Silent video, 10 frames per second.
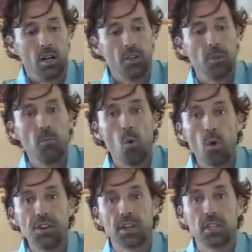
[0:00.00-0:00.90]
the
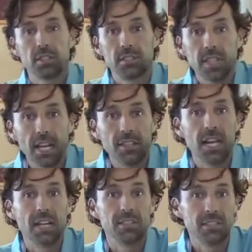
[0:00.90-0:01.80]
more you're going to stay in
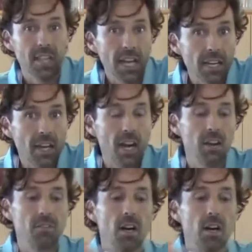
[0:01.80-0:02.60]
that state of